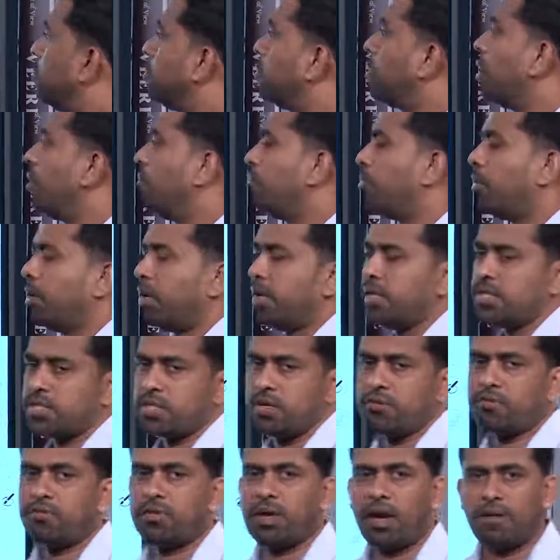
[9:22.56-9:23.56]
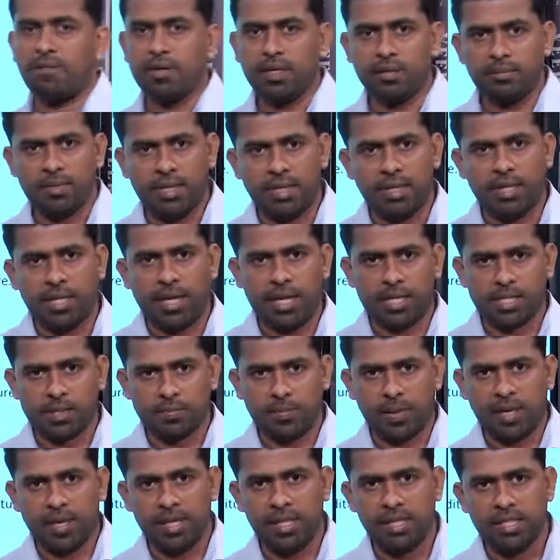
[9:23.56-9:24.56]
components of government
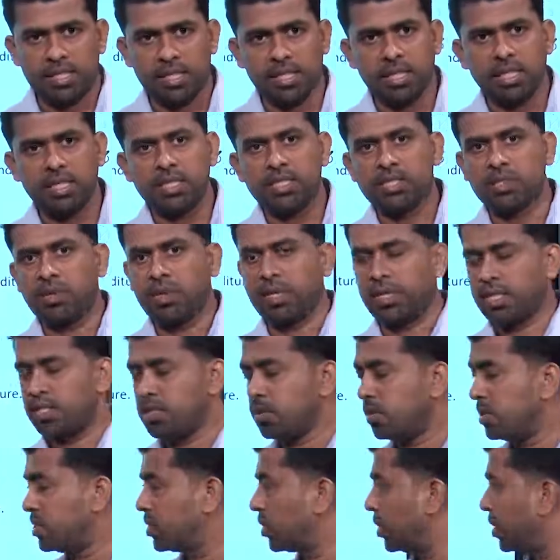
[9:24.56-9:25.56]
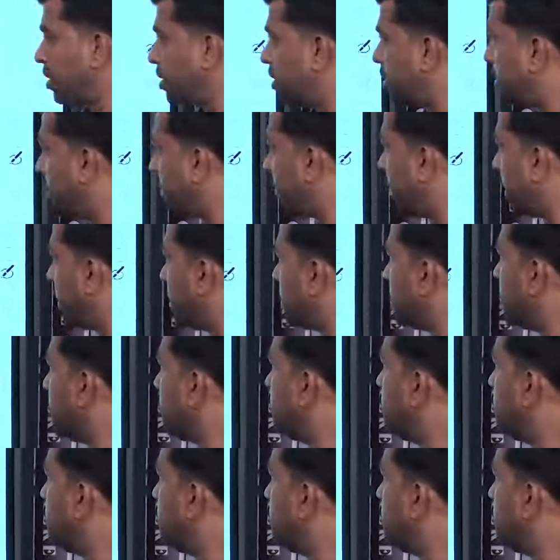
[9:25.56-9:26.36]
expenditure. So it is also correct.